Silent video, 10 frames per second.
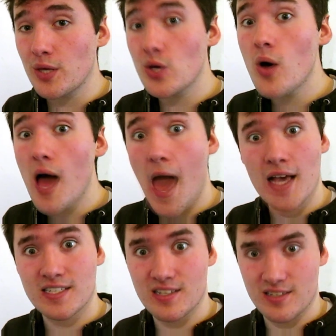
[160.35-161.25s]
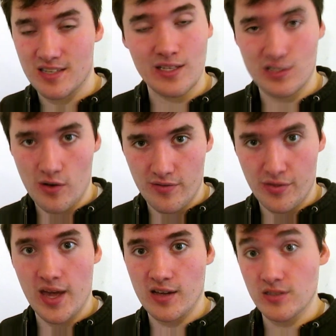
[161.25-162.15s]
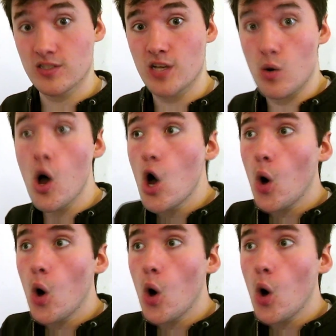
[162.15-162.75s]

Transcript: pure essences of things, so